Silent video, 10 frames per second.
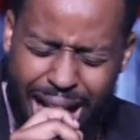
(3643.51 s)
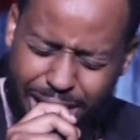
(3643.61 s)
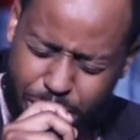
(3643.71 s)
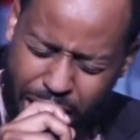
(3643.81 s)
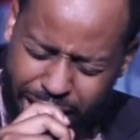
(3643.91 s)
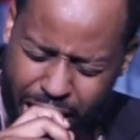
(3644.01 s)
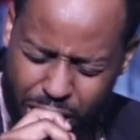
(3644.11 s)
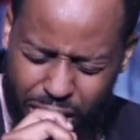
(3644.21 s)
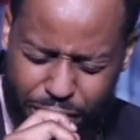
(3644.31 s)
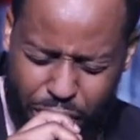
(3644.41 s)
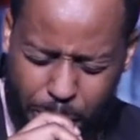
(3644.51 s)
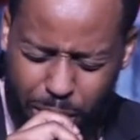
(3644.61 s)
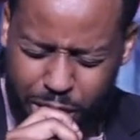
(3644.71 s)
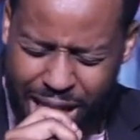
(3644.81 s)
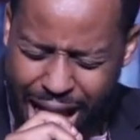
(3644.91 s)
I said, Can you lift up
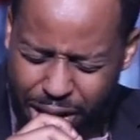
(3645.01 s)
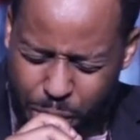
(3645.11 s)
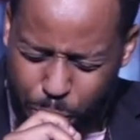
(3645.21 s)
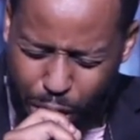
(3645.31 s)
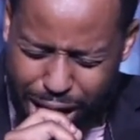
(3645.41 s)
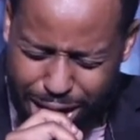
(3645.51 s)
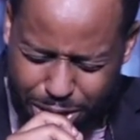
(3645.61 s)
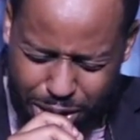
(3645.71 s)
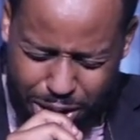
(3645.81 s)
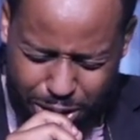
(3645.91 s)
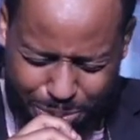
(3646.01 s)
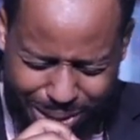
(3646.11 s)
a sound of praise in this